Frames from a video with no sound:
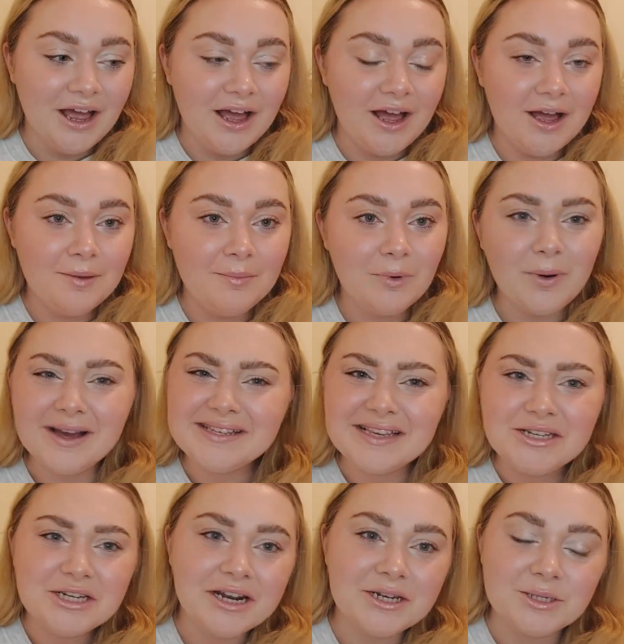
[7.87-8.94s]
Or I say
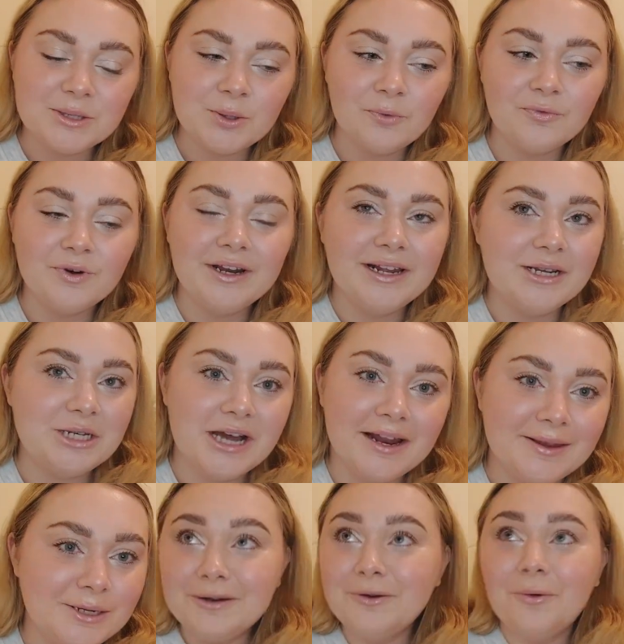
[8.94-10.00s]
challenge, it's not really a
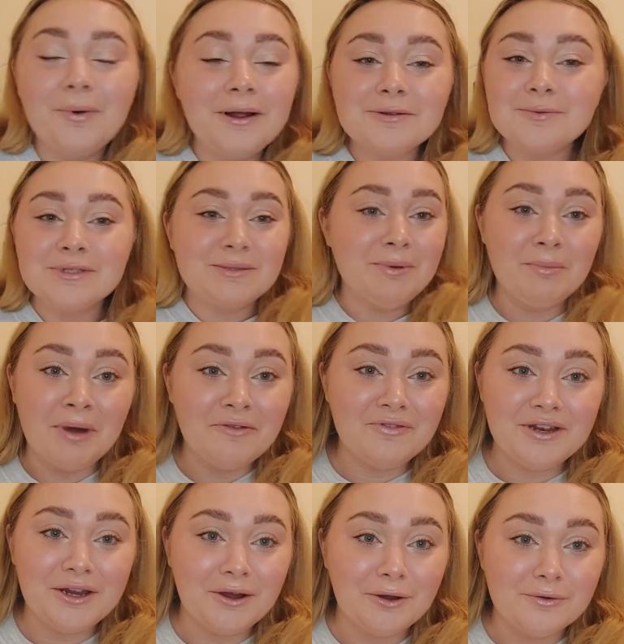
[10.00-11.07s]
challenge. No one else wants to be in my
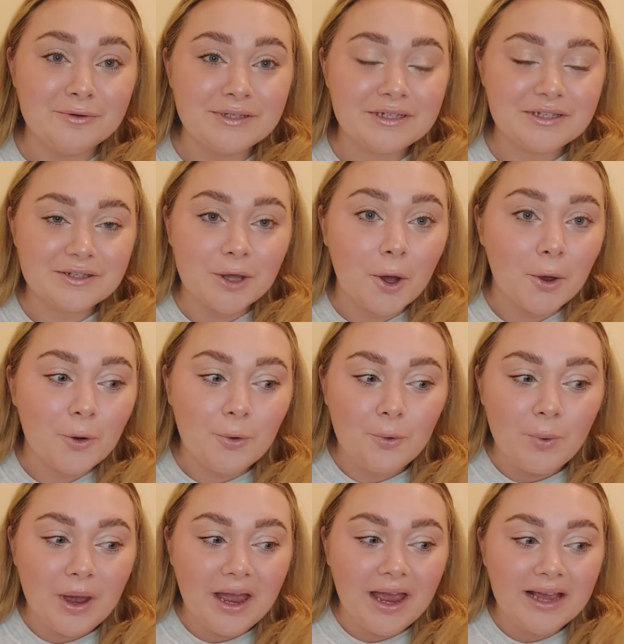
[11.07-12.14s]
videos,
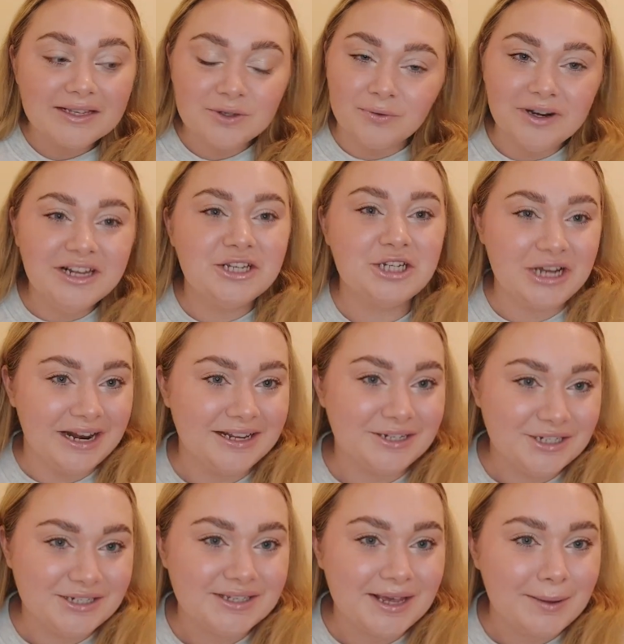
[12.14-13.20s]
so it's not really a
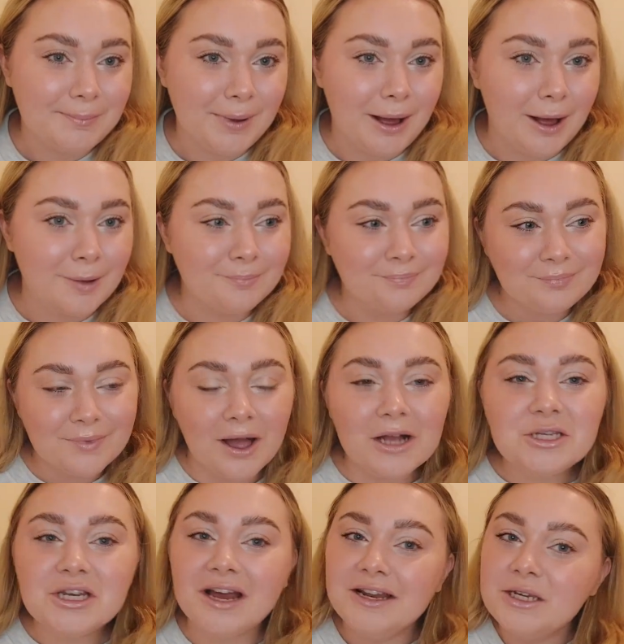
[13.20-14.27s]
challenge, is it? But I
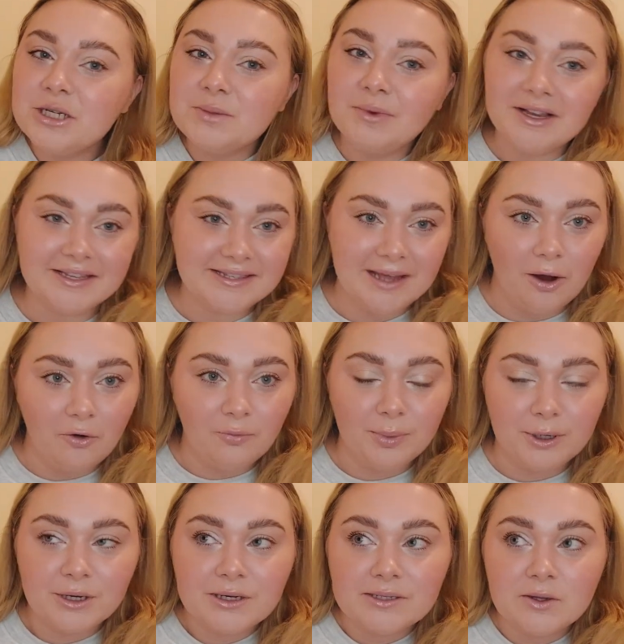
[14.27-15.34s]
challenged myself
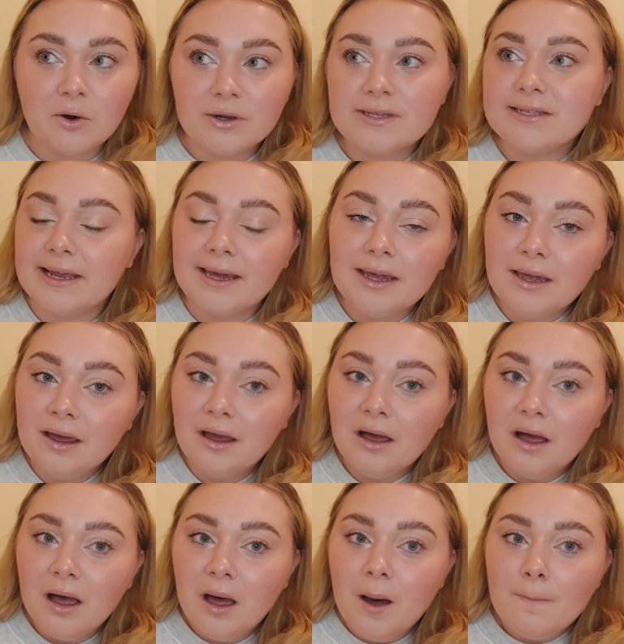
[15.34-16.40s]
because honestly,
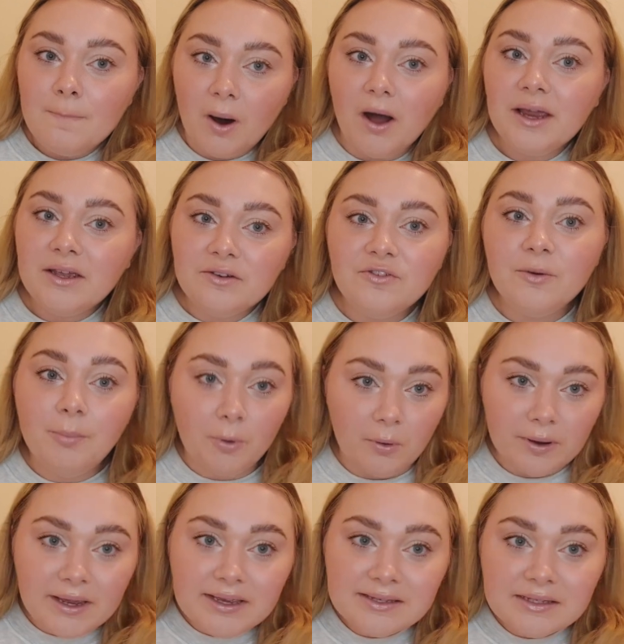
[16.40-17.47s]
buying for
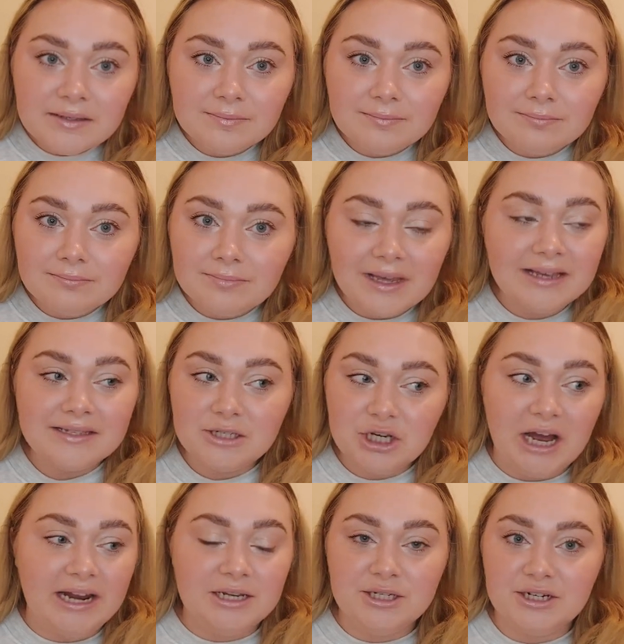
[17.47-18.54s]
boys is a
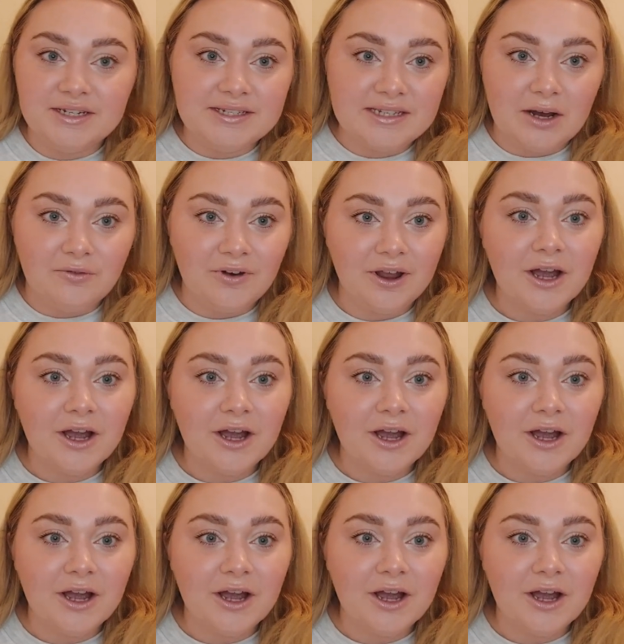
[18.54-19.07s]
challenge in itself.